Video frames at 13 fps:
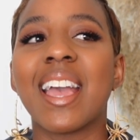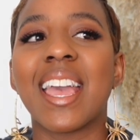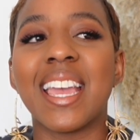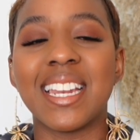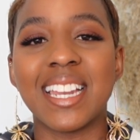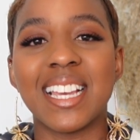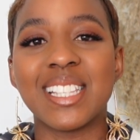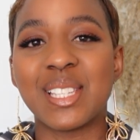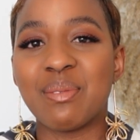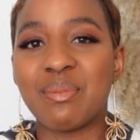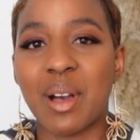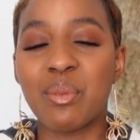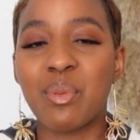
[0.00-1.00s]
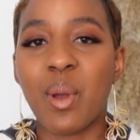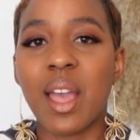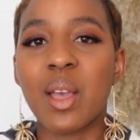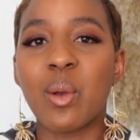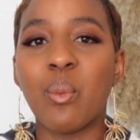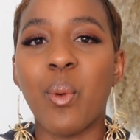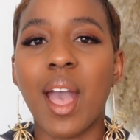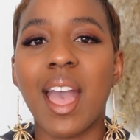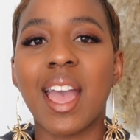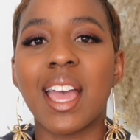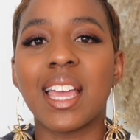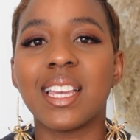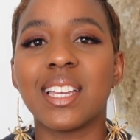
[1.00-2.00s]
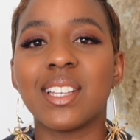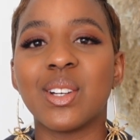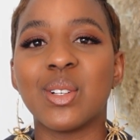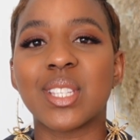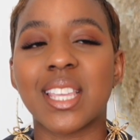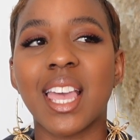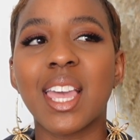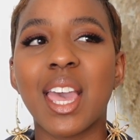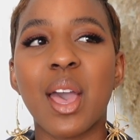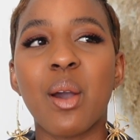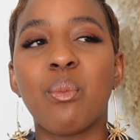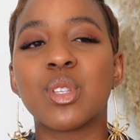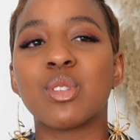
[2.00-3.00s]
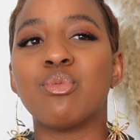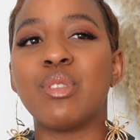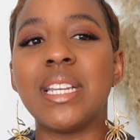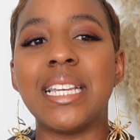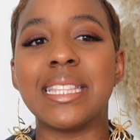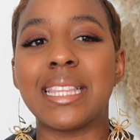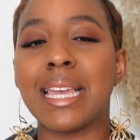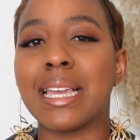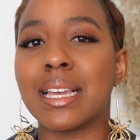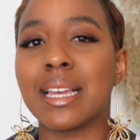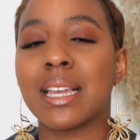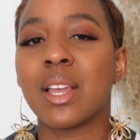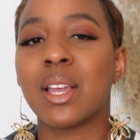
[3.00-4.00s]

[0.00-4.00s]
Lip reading: in Zimbabwe, where skincare wasn't really a thing.